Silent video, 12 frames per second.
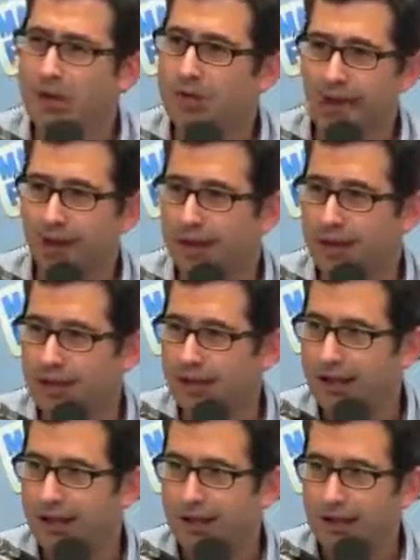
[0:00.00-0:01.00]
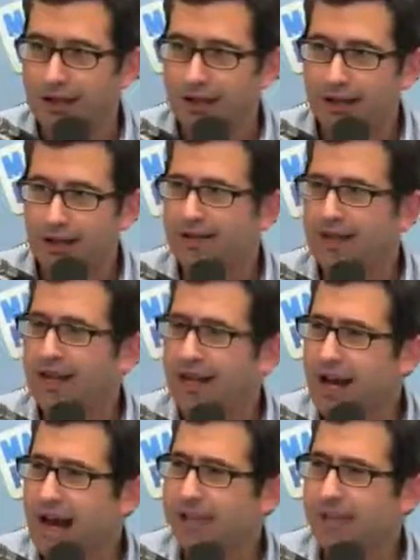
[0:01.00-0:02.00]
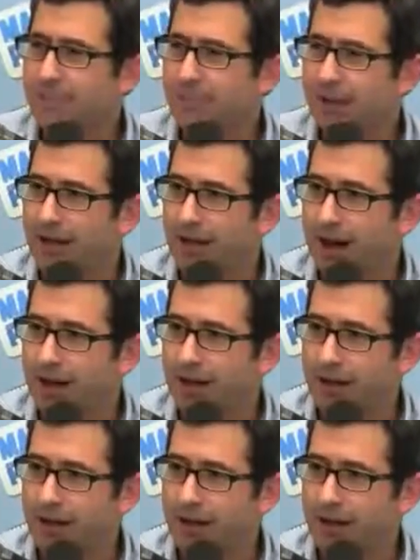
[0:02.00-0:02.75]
Daily. It's like a gossip thing, right?